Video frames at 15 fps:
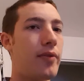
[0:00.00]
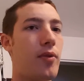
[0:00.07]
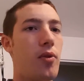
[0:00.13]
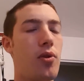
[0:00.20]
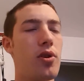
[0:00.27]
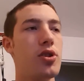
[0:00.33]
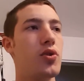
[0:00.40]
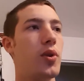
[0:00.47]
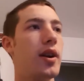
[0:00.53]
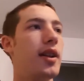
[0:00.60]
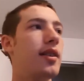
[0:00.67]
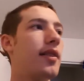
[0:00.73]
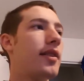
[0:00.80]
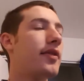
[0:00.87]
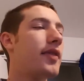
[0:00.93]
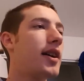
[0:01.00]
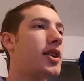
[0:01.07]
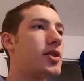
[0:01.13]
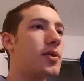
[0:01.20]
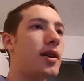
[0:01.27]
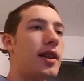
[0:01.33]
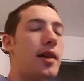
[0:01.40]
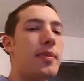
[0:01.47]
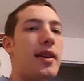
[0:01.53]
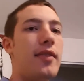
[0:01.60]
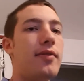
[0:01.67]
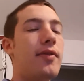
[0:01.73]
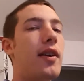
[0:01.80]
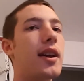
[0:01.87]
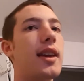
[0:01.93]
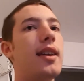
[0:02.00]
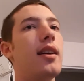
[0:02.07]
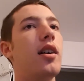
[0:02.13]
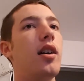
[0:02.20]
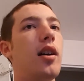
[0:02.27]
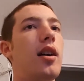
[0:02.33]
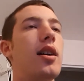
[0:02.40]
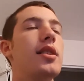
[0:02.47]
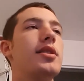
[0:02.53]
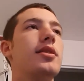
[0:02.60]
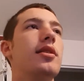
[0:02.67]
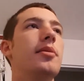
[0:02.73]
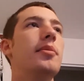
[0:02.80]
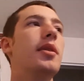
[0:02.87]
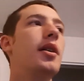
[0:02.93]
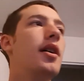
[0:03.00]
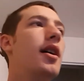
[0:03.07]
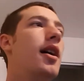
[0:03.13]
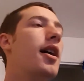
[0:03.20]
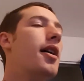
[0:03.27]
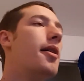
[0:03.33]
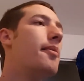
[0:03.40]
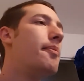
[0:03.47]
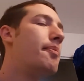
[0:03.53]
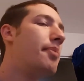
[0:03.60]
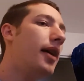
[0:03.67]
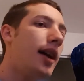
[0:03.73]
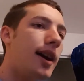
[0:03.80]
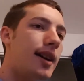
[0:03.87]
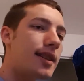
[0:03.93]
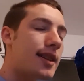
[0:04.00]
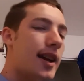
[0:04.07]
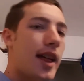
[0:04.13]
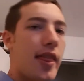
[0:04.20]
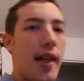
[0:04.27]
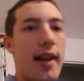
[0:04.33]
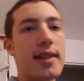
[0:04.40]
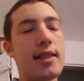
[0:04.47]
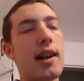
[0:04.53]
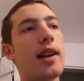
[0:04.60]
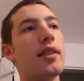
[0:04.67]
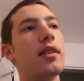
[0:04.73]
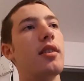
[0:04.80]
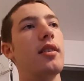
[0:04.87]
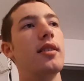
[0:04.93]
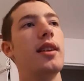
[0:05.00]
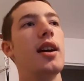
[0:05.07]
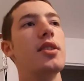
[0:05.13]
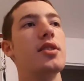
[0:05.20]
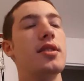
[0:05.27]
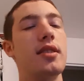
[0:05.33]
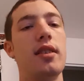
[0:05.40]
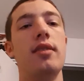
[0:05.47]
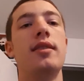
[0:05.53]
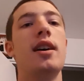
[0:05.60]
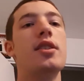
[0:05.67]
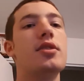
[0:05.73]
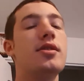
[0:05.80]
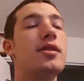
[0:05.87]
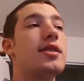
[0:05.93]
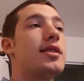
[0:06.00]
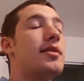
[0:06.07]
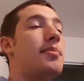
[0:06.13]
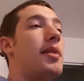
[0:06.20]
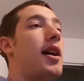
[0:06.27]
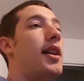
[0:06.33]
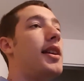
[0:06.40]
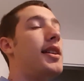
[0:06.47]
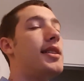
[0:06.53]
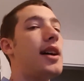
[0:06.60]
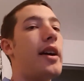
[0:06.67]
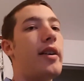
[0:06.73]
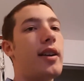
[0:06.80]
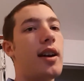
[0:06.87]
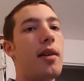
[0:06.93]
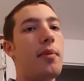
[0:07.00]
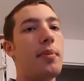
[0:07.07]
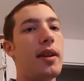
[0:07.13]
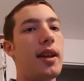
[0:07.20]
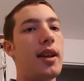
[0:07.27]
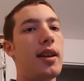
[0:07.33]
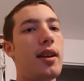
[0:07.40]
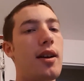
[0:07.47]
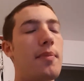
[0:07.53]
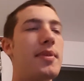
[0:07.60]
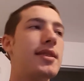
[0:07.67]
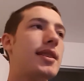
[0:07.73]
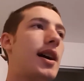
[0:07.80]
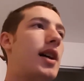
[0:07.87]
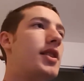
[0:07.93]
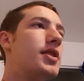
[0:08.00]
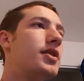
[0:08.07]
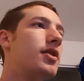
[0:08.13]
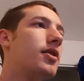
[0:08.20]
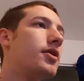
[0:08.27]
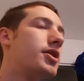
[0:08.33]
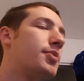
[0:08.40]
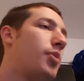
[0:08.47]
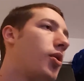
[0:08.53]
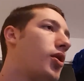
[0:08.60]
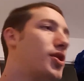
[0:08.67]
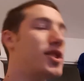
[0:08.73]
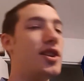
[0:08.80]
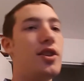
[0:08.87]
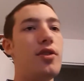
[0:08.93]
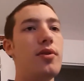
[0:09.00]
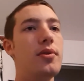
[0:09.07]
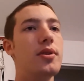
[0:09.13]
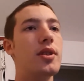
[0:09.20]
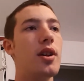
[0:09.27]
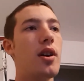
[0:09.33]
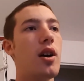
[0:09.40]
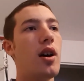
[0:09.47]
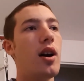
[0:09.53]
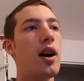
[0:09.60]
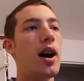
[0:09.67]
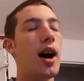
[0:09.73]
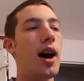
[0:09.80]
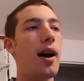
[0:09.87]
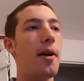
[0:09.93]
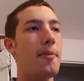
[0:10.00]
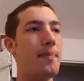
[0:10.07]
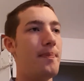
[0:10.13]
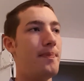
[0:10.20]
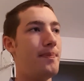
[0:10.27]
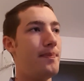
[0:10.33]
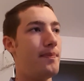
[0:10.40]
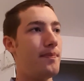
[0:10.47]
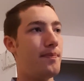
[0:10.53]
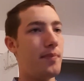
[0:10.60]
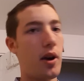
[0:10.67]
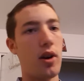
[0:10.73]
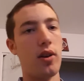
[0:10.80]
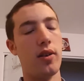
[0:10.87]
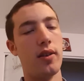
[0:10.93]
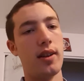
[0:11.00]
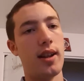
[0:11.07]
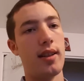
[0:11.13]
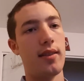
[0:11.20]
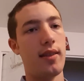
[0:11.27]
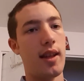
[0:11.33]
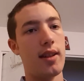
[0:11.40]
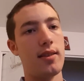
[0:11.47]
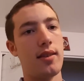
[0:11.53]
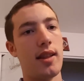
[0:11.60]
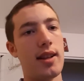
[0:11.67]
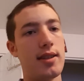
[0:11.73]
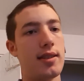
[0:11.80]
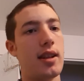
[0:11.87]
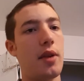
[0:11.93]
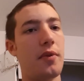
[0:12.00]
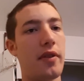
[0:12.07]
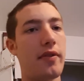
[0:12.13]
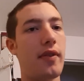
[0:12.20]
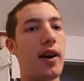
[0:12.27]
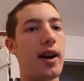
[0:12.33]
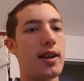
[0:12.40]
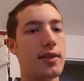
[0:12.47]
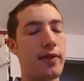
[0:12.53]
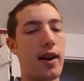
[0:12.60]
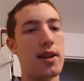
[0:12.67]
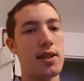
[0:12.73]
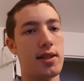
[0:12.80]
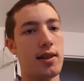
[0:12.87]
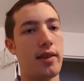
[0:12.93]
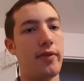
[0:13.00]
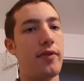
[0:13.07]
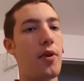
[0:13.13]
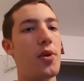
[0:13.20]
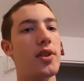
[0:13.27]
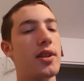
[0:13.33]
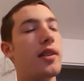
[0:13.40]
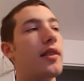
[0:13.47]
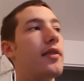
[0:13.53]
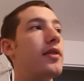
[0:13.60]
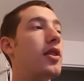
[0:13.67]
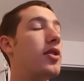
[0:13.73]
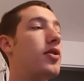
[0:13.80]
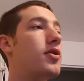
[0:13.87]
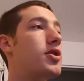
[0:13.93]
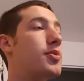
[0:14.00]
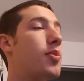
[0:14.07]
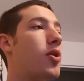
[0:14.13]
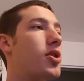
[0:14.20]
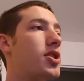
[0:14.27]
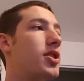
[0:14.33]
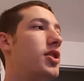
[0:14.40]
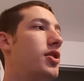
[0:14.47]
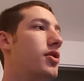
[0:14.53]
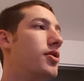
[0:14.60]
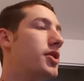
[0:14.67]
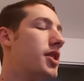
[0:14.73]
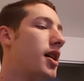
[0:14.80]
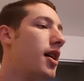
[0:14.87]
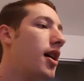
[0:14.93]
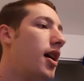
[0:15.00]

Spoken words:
Four join in on the fight as well. That'd be fucking awesome. But that's not their intentions. Their intention is to buy the entire company, besides their sports and news part that's staying with Fox. Fox is going to focus on the sports and news.